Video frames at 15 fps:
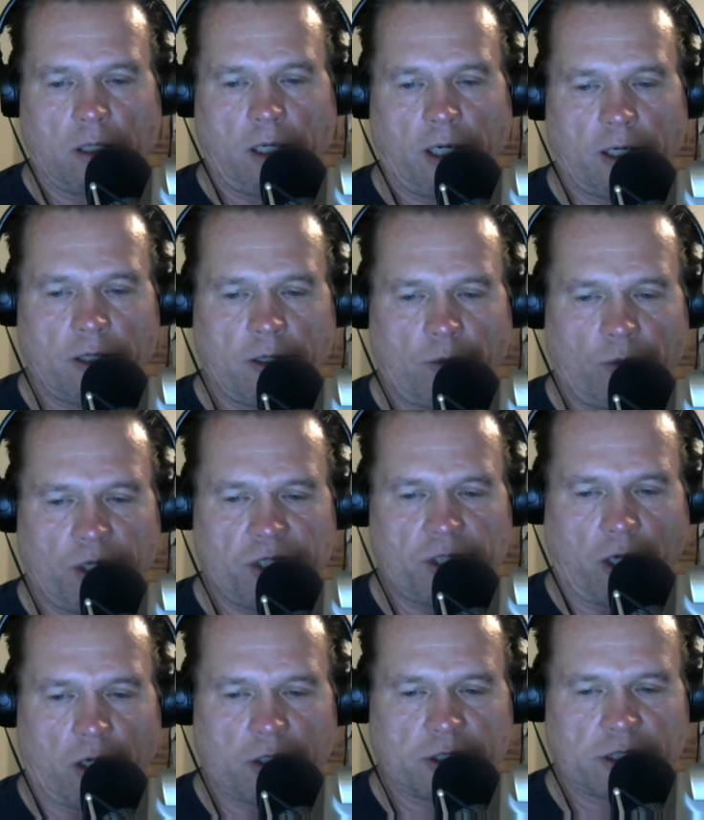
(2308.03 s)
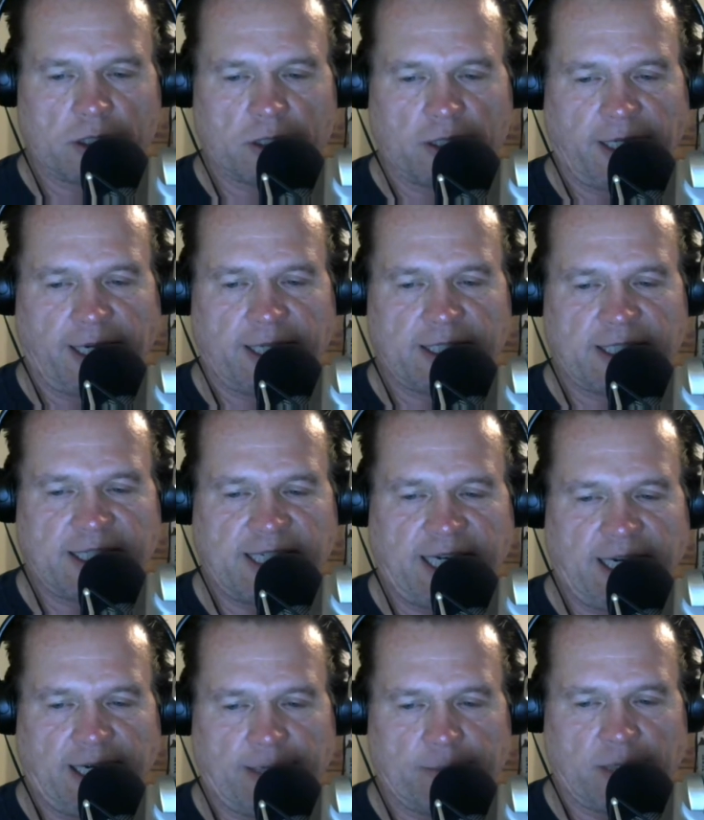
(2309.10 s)
In the results, it
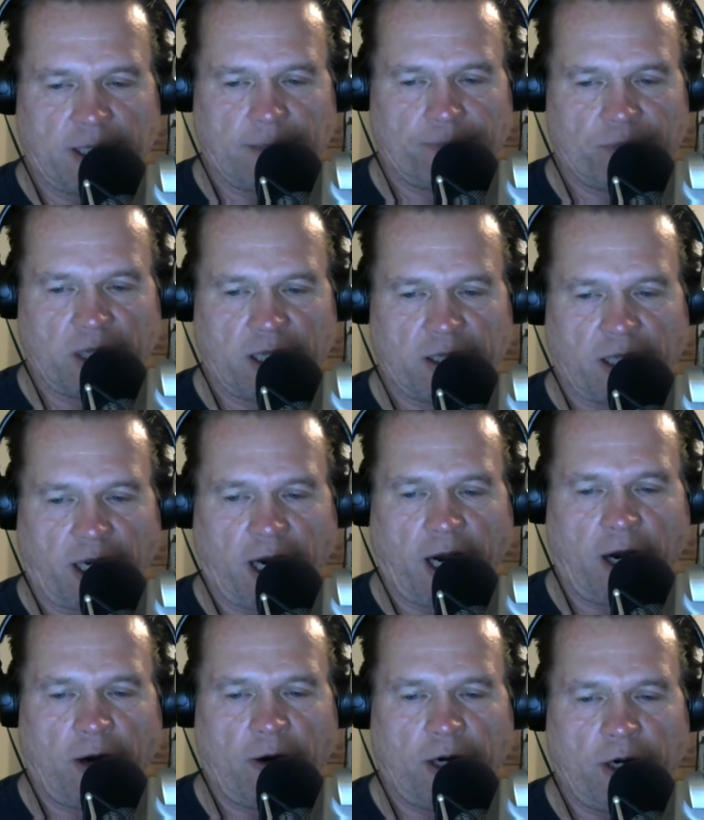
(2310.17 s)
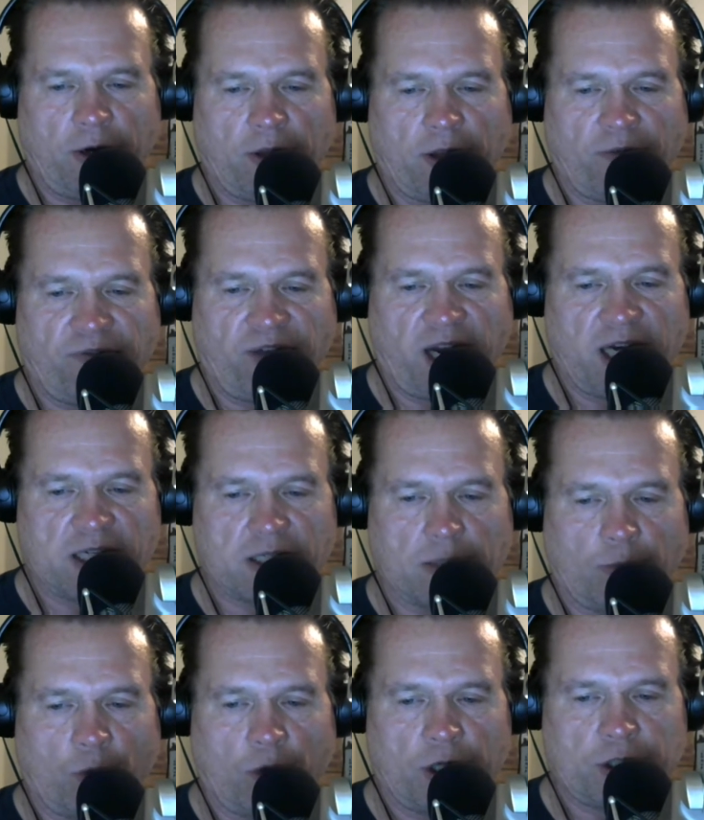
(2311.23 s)
seemed that the hairier the face, the
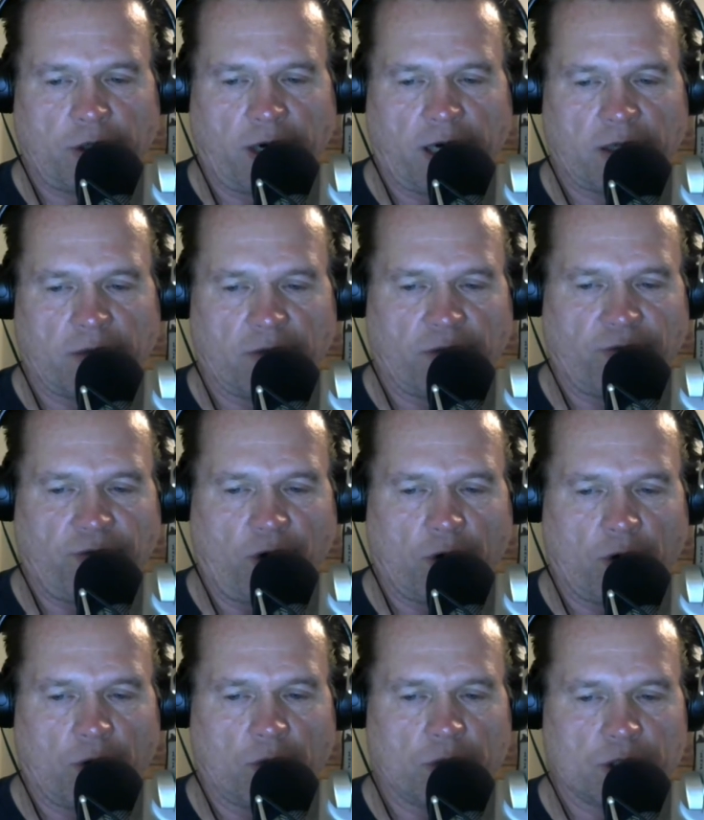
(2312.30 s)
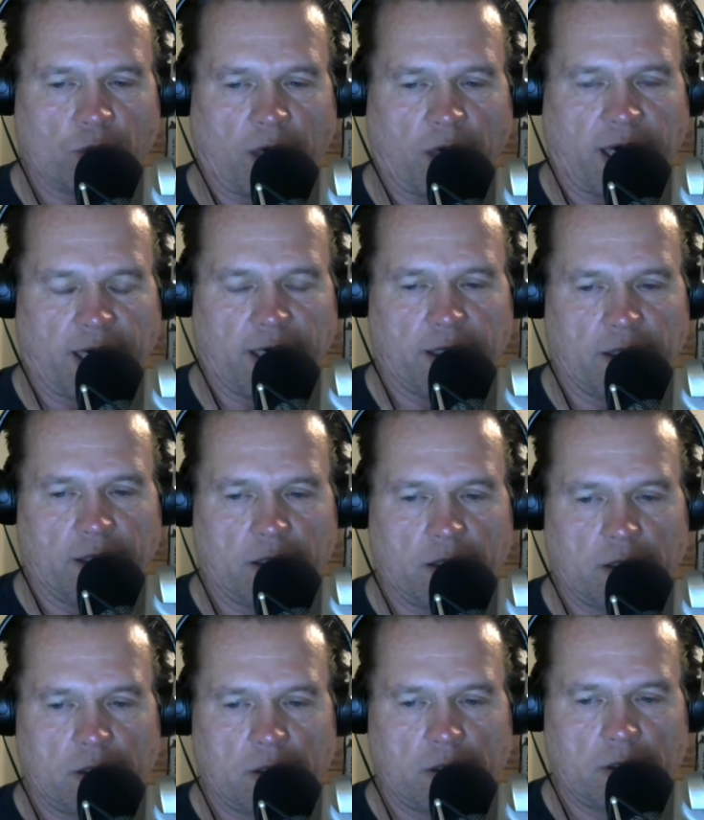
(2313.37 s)
more attractive the photo was rated.
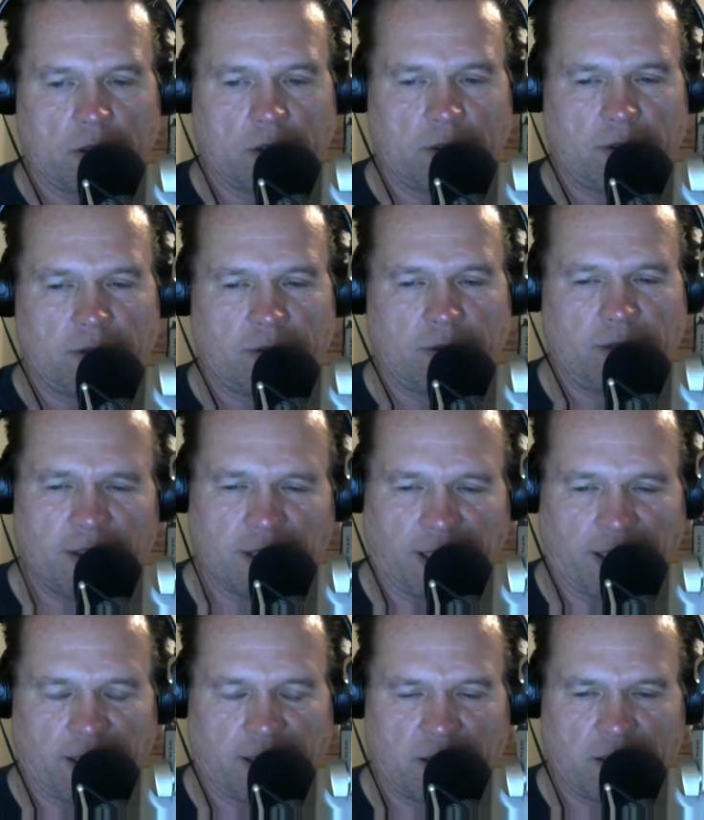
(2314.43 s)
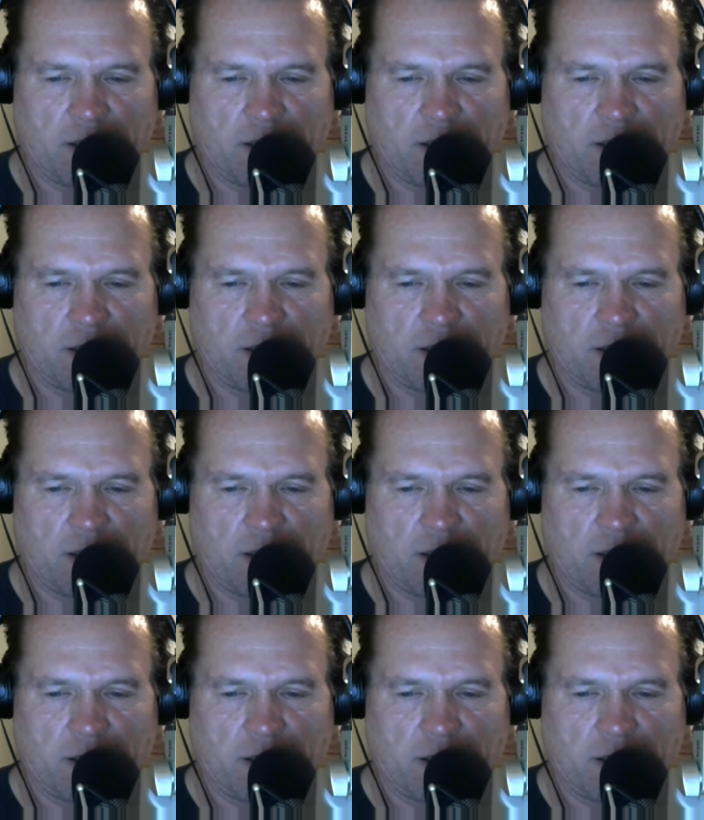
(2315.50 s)
Really?